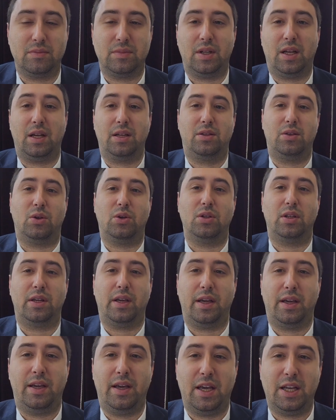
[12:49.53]

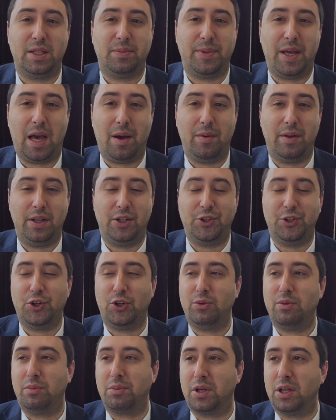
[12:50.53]
He asked me how many
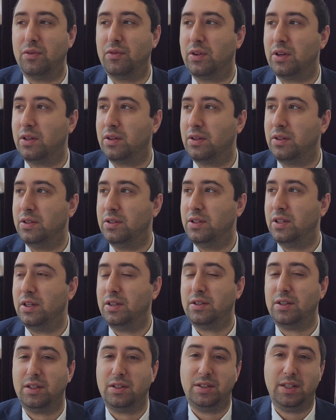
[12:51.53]
shirim I'm giving these days.
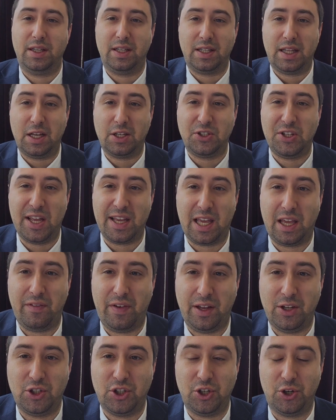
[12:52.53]
I said yesterday I gave
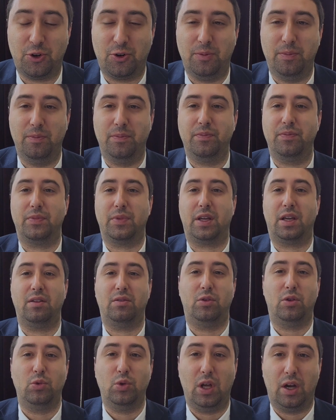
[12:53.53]
8 shirim. I gave
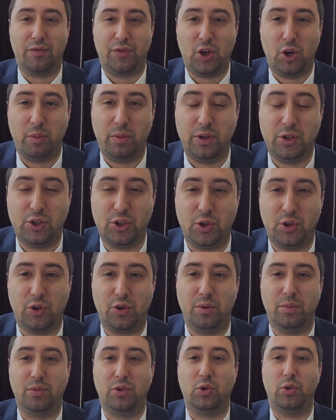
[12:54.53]
2 daf yomi
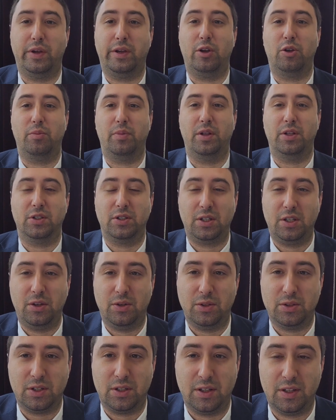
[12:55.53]
shirim, 2 Ian ben
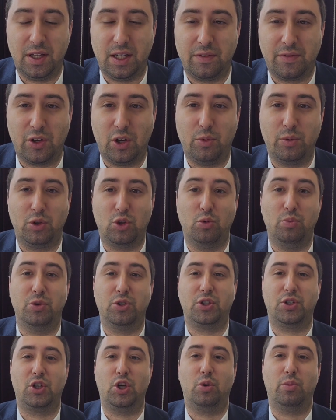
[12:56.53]
Sions on daf yomi, 2
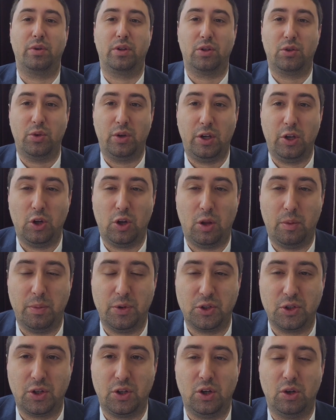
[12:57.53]
mishnah yomi, 2 Ian on
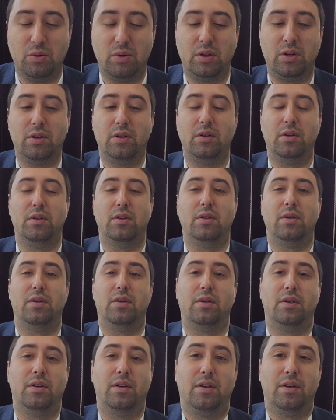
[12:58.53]
mishnah yomi.
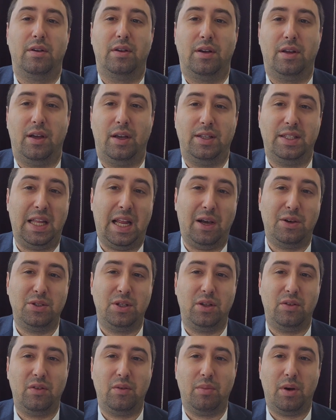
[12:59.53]
He said, how is it
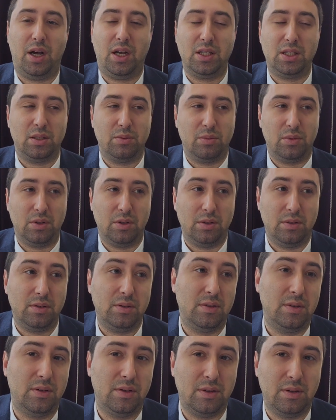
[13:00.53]
even possible?
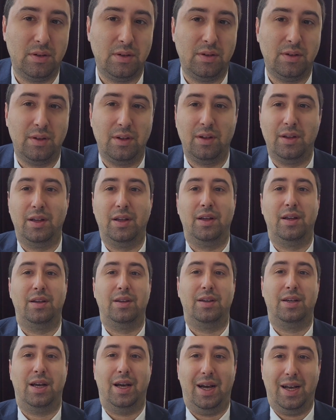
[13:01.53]

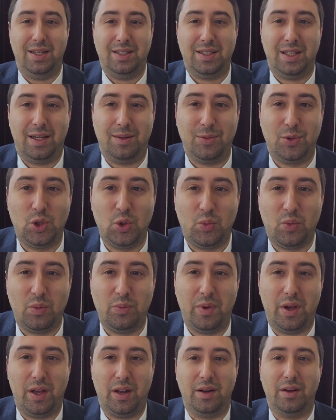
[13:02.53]
I said, I'm
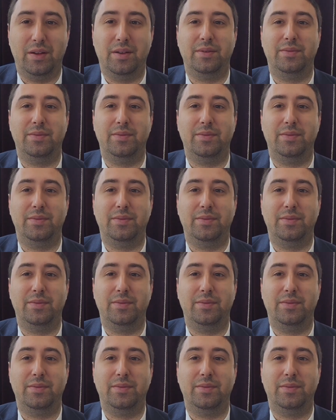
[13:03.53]
Superman.